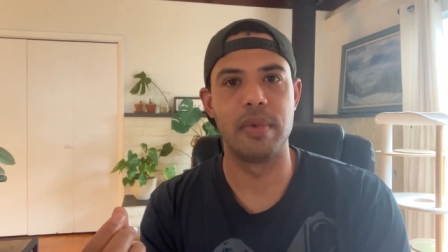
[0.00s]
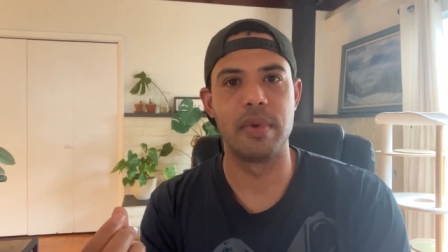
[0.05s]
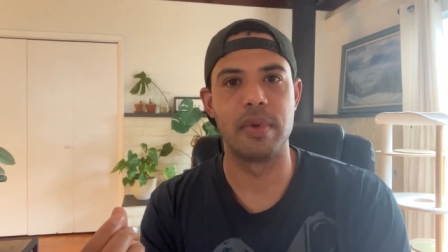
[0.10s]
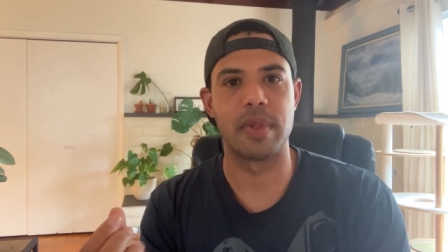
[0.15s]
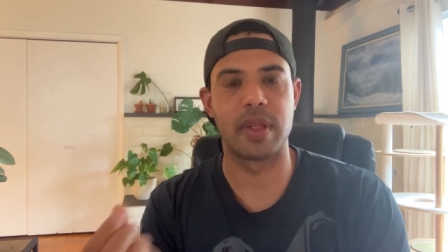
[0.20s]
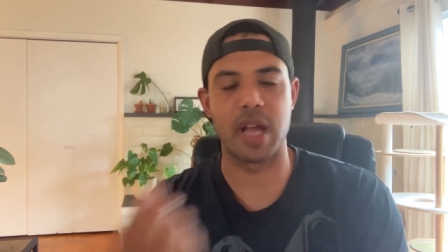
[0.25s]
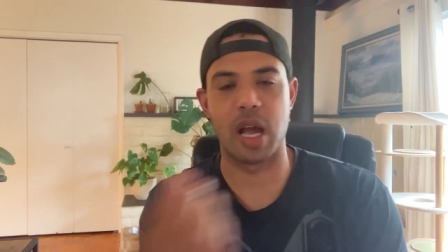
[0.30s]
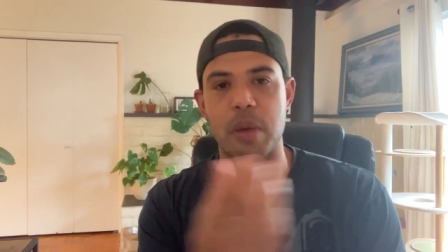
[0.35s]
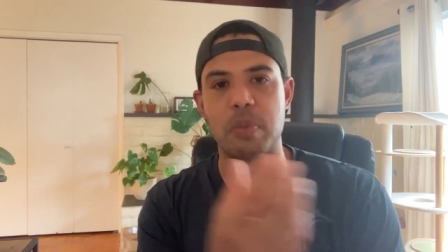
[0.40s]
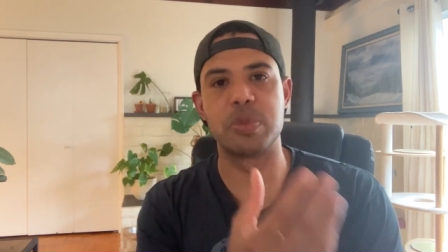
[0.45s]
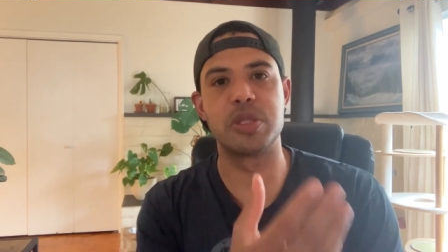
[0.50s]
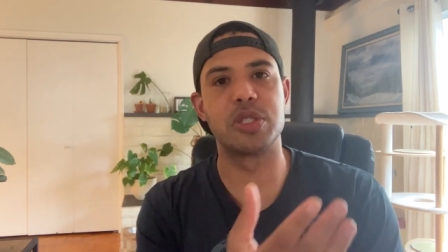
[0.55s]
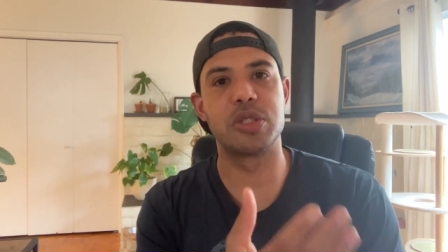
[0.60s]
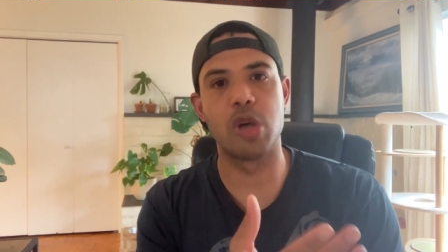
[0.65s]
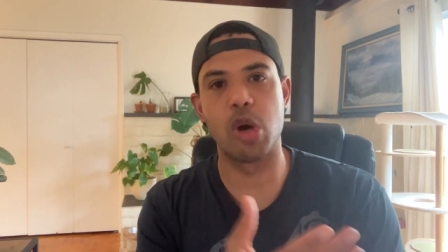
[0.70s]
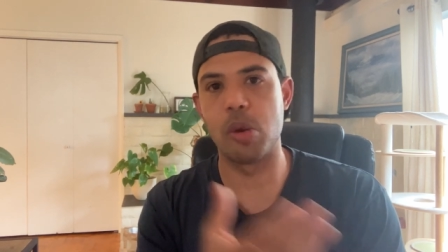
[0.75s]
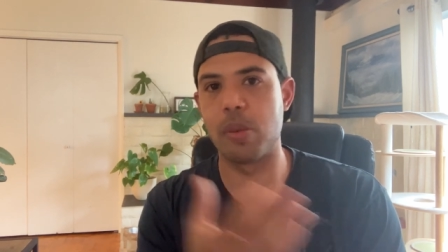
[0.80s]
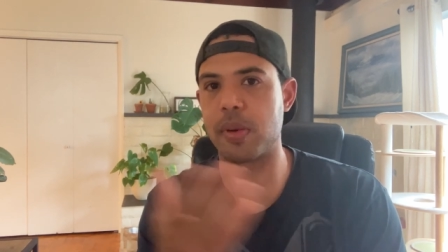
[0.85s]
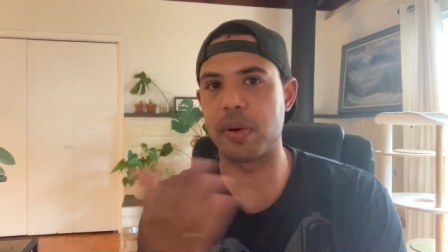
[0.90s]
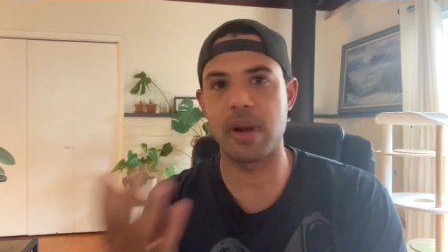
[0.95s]
Like I'm
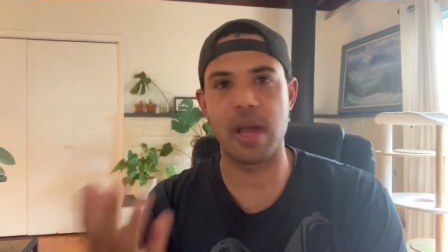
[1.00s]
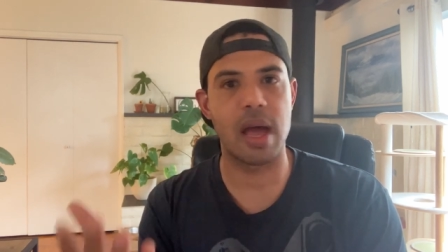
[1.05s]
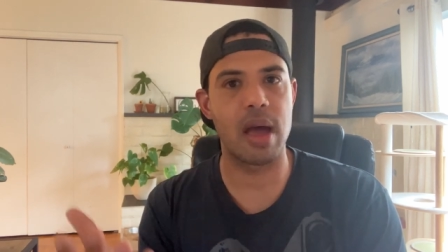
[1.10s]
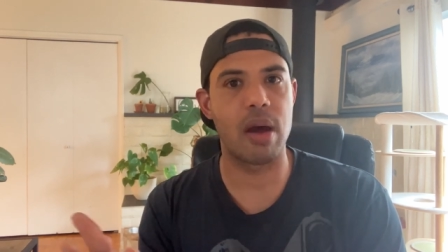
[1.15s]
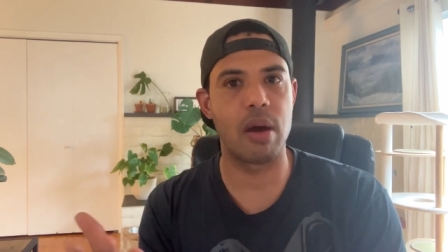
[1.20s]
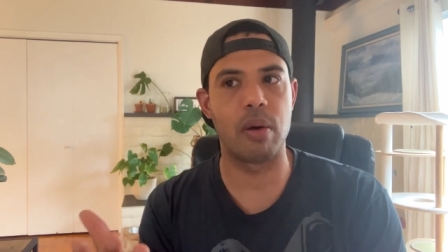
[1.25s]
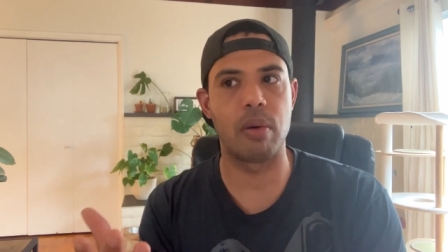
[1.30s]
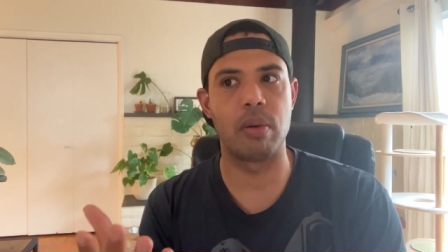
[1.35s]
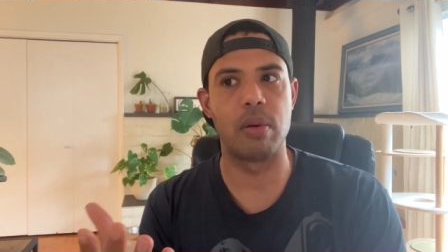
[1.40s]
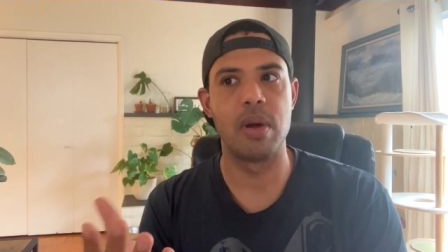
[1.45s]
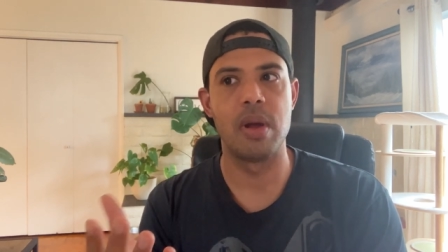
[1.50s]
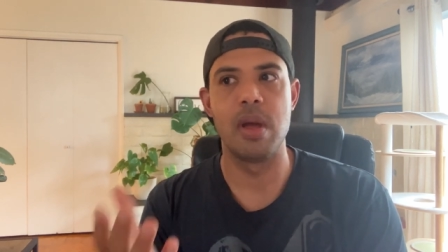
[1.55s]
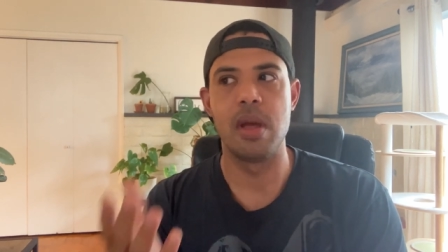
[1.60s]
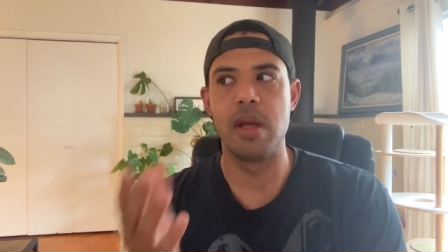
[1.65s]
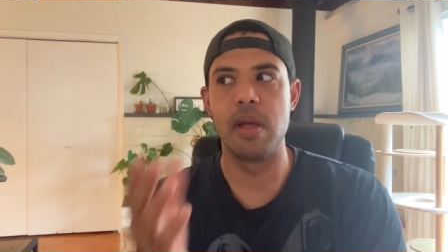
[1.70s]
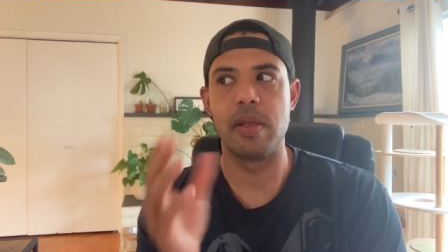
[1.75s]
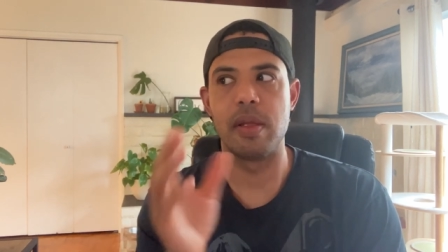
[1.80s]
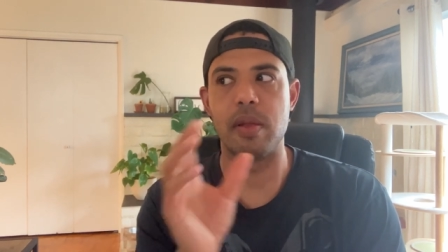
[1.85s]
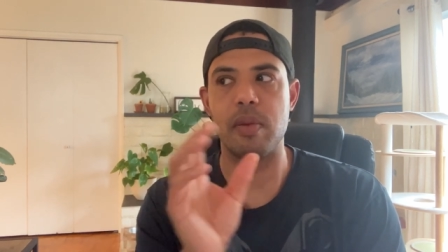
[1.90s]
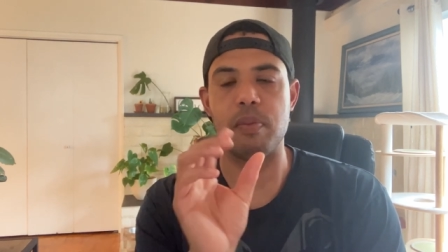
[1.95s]
sober now.
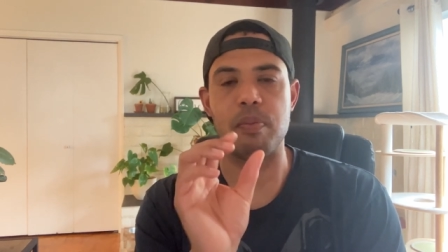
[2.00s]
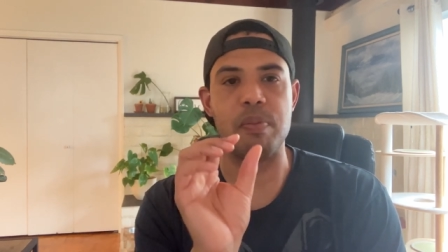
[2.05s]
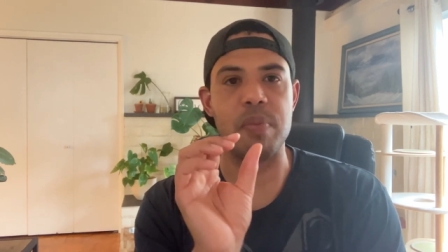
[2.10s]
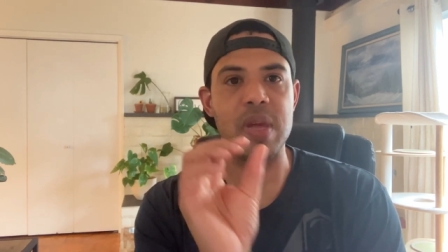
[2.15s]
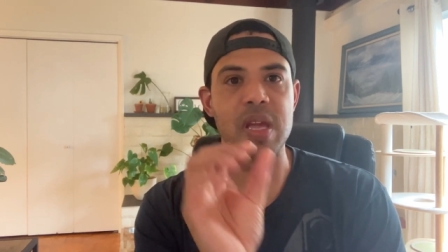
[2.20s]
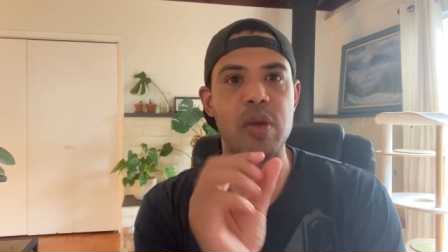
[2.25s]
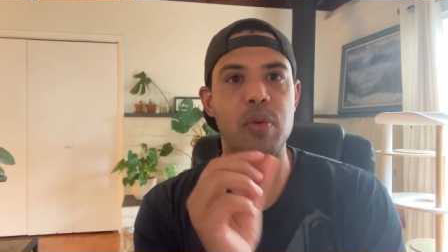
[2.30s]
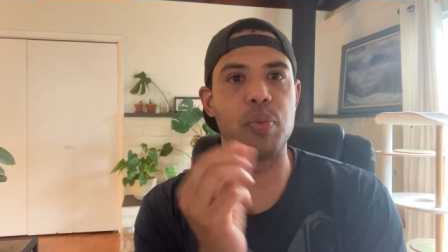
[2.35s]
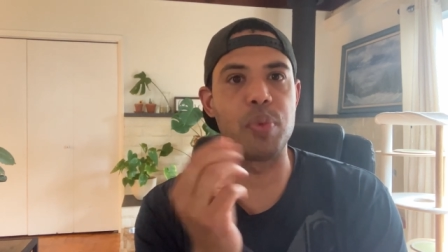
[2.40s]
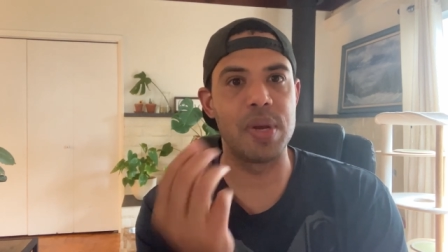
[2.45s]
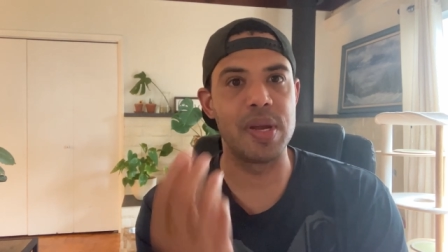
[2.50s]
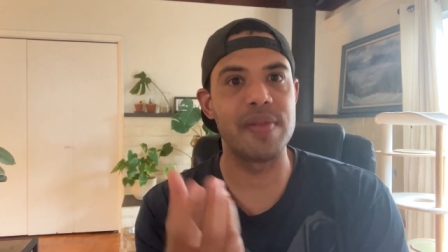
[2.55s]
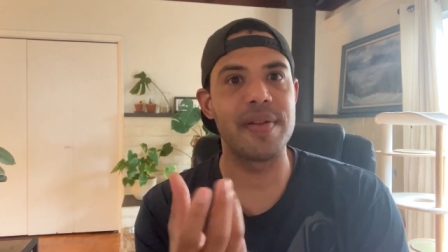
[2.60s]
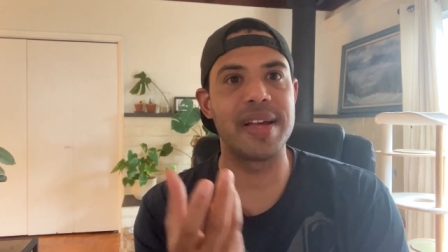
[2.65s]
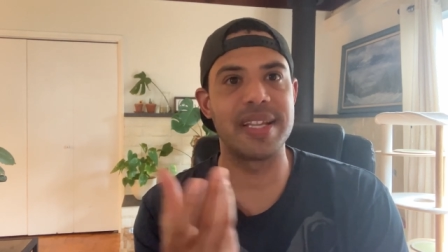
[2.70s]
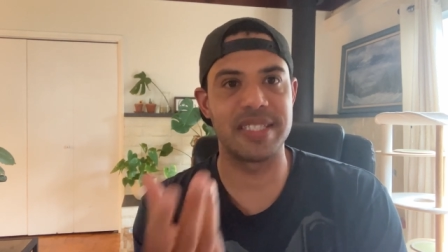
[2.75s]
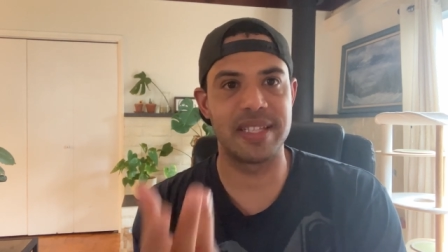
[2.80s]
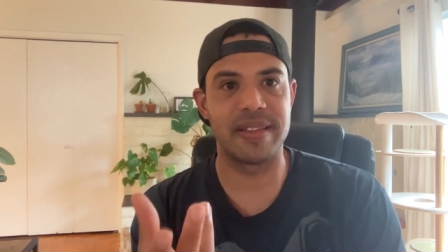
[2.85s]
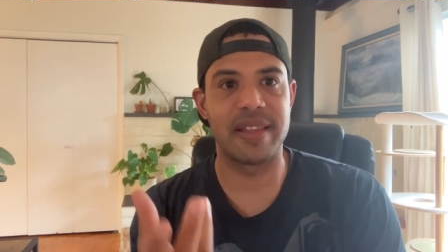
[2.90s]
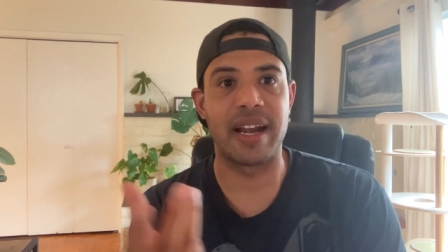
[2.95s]
Me
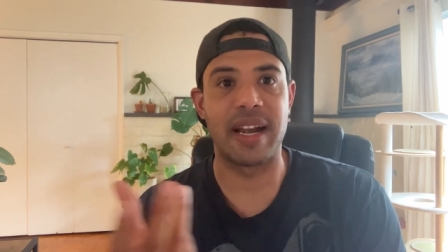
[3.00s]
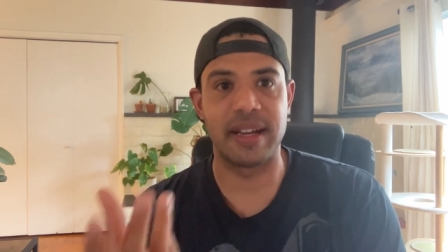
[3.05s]
realizing that